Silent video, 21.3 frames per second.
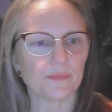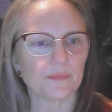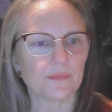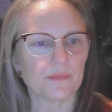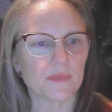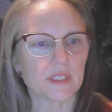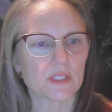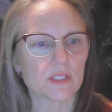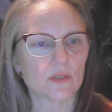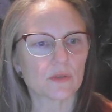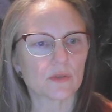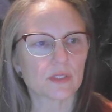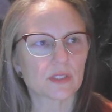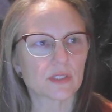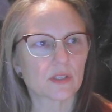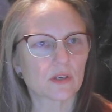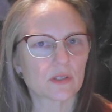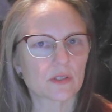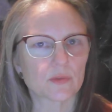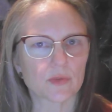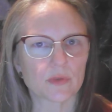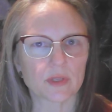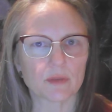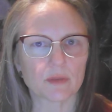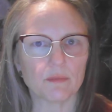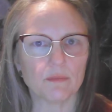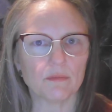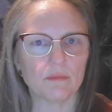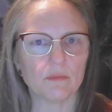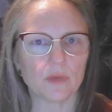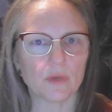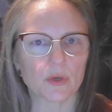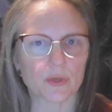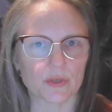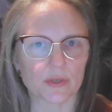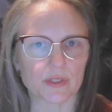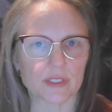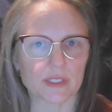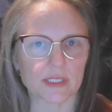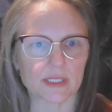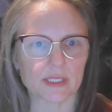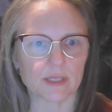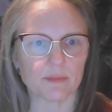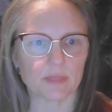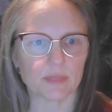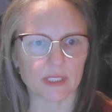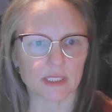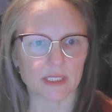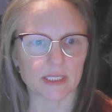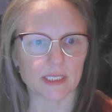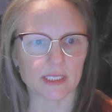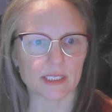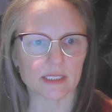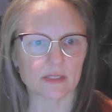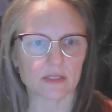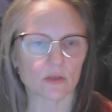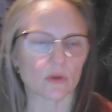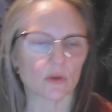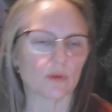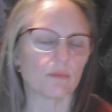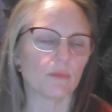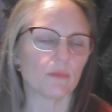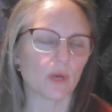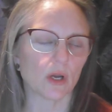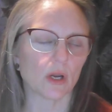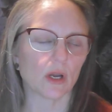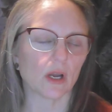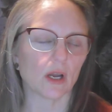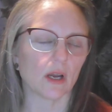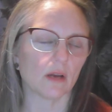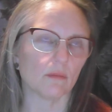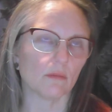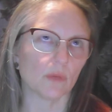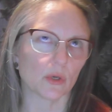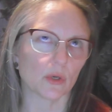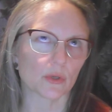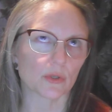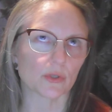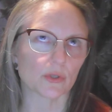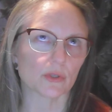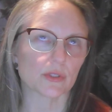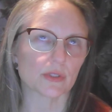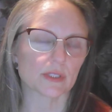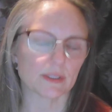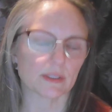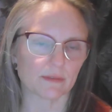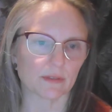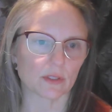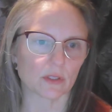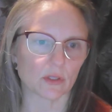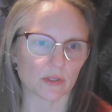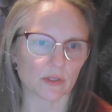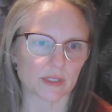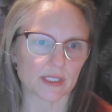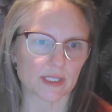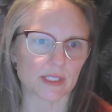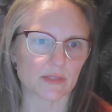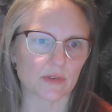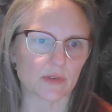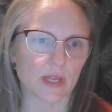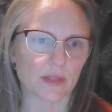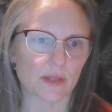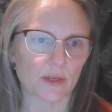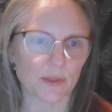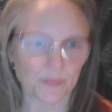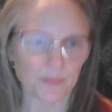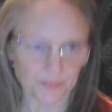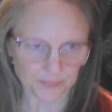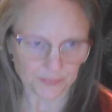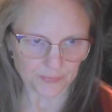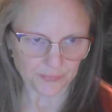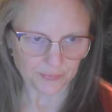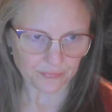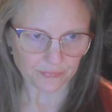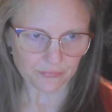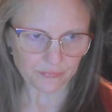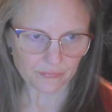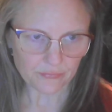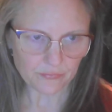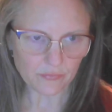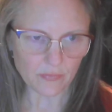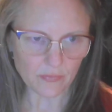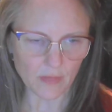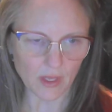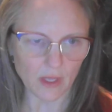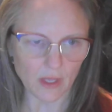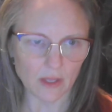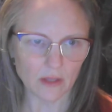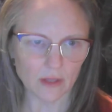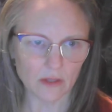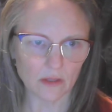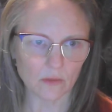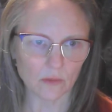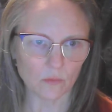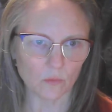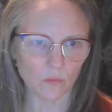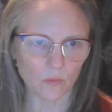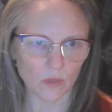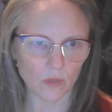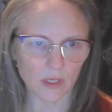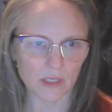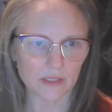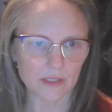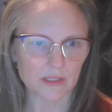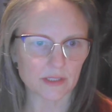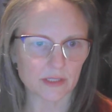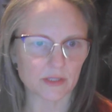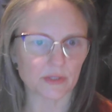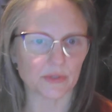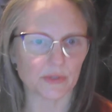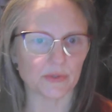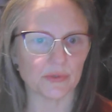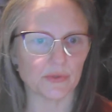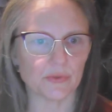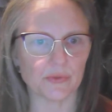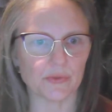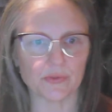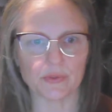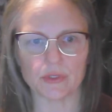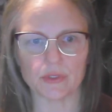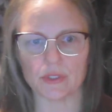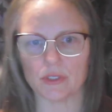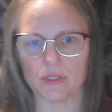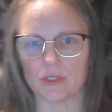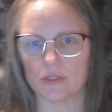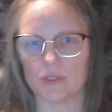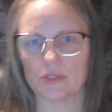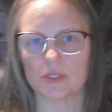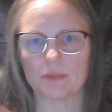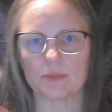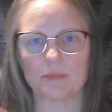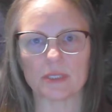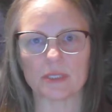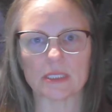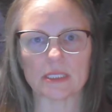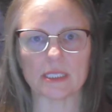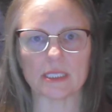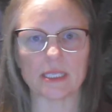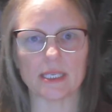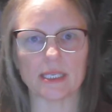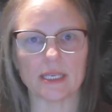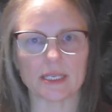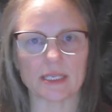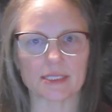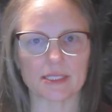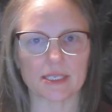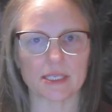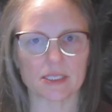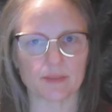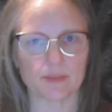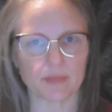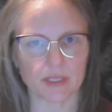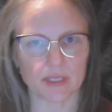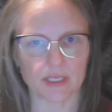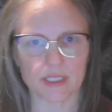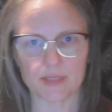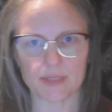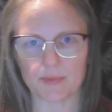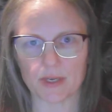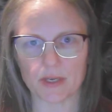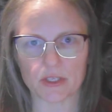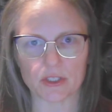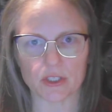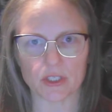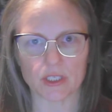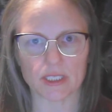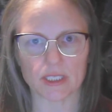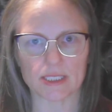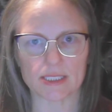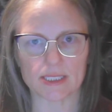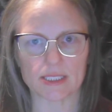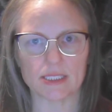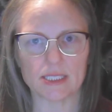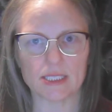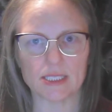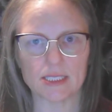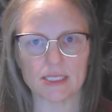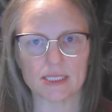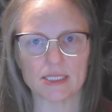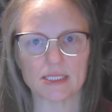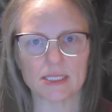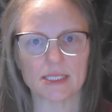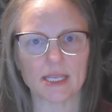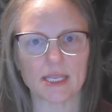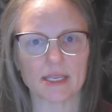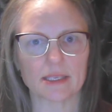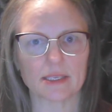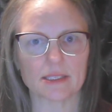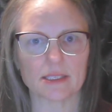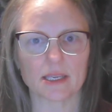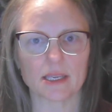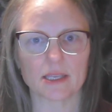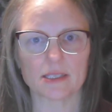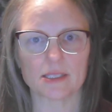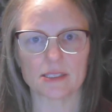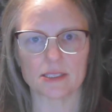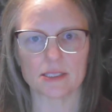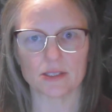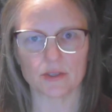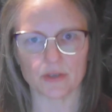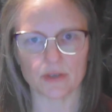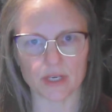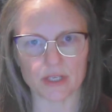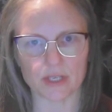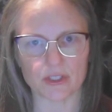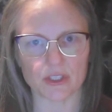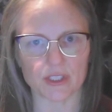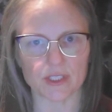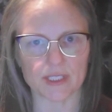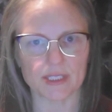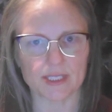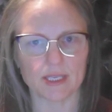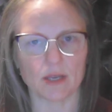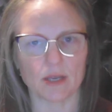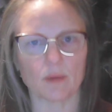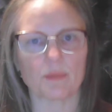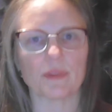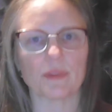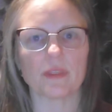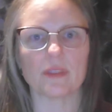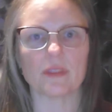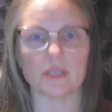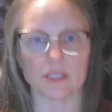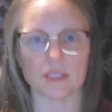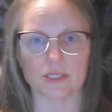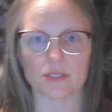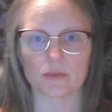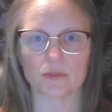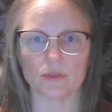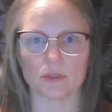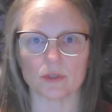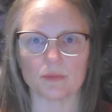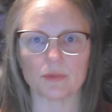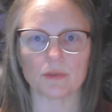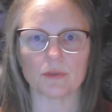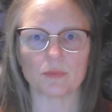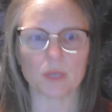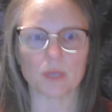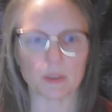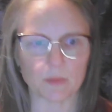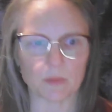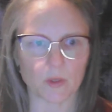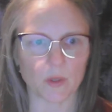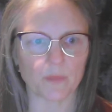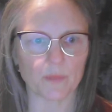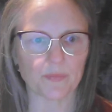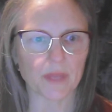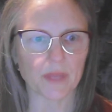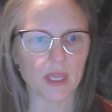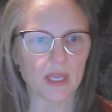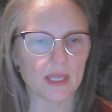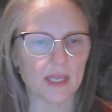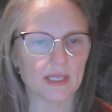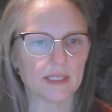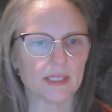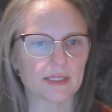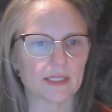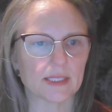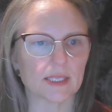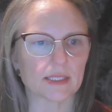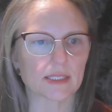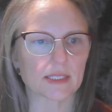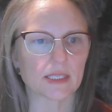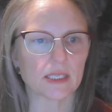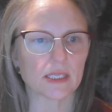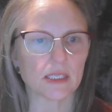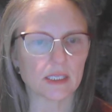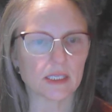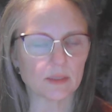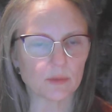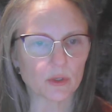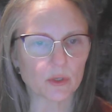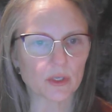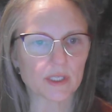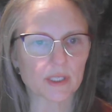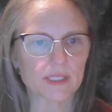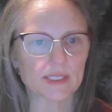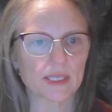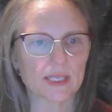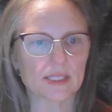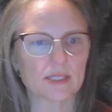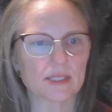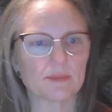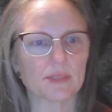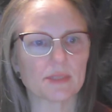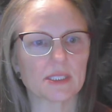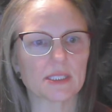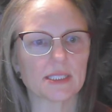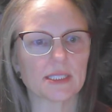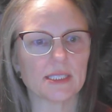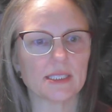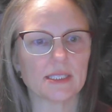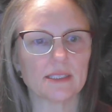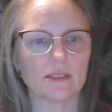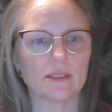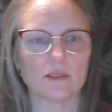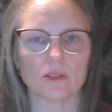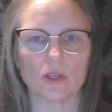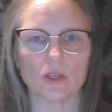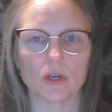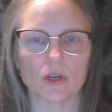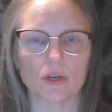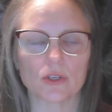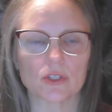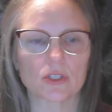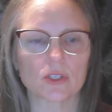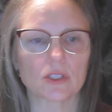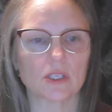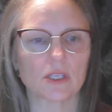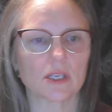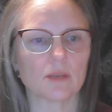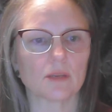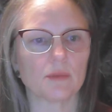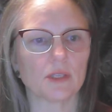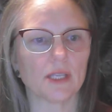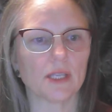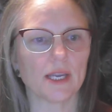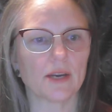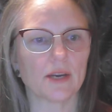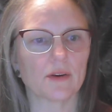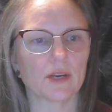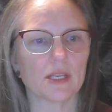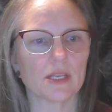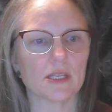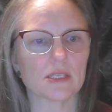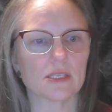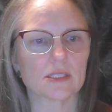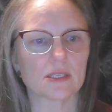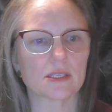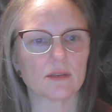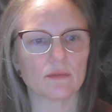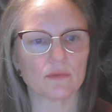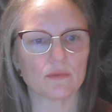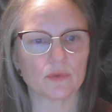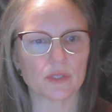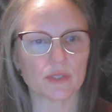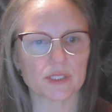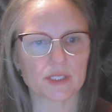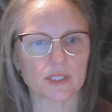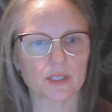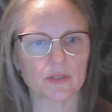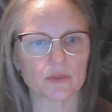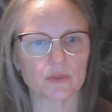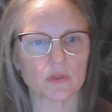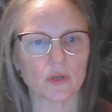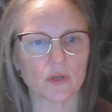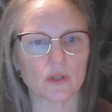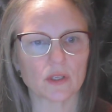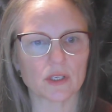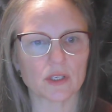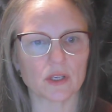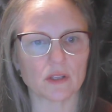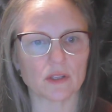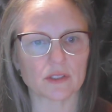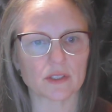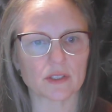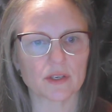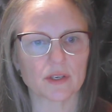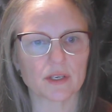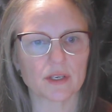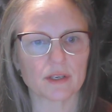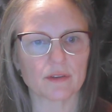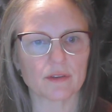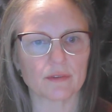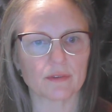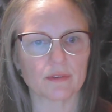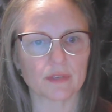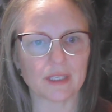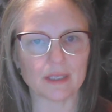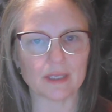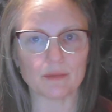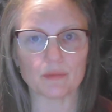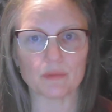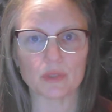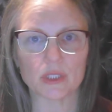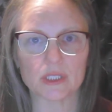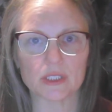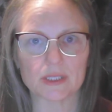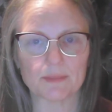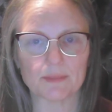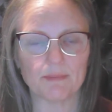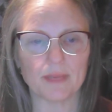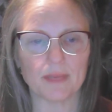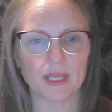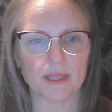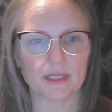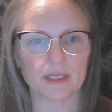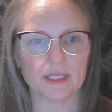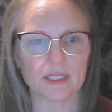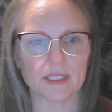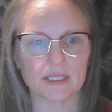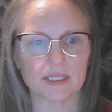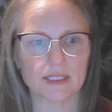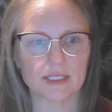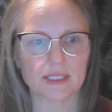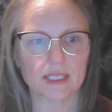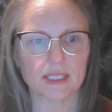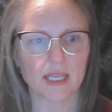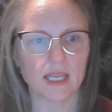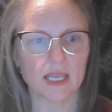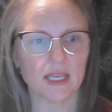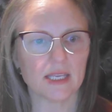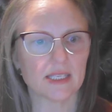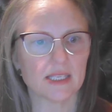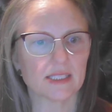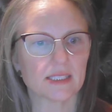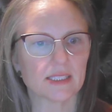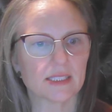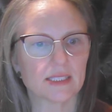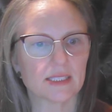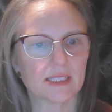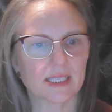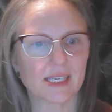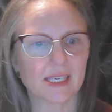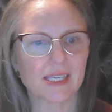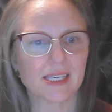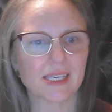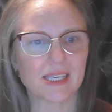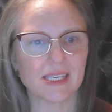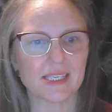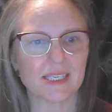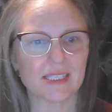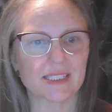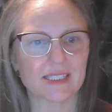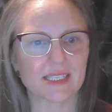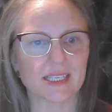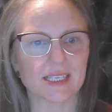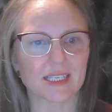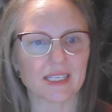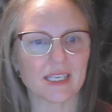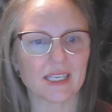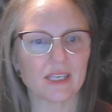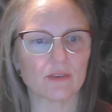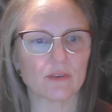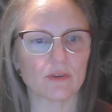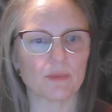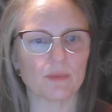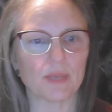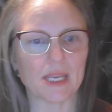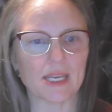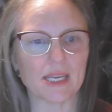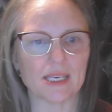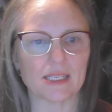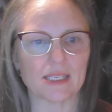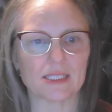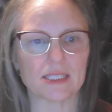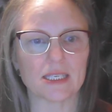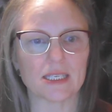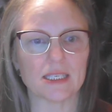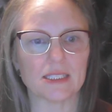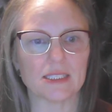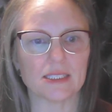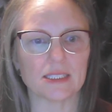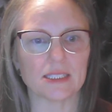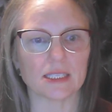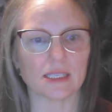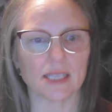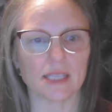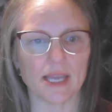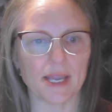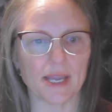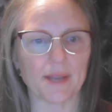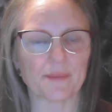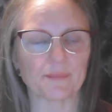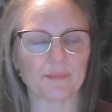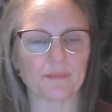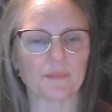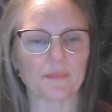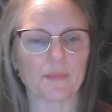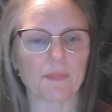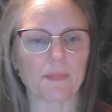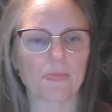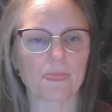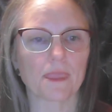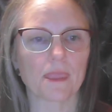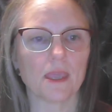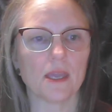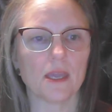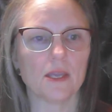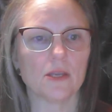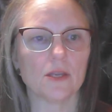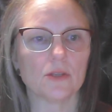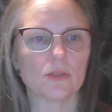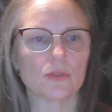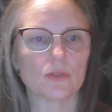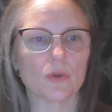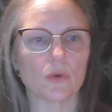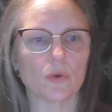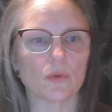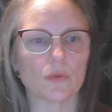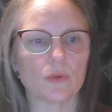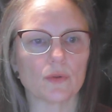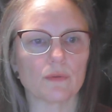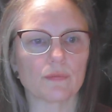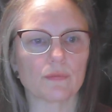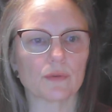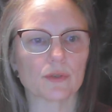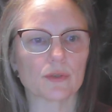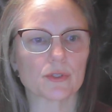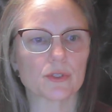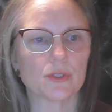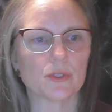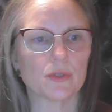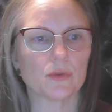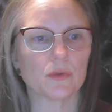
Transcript: So it starts with motor disabilities, or motor difficulties, rather. What do usability and accessibility specialists need to take into considerations to help this group of people? It says keyboard accessibility, large clickable areas, voice control and alternative input methods, sticky keys, and key repeat delay. So the first two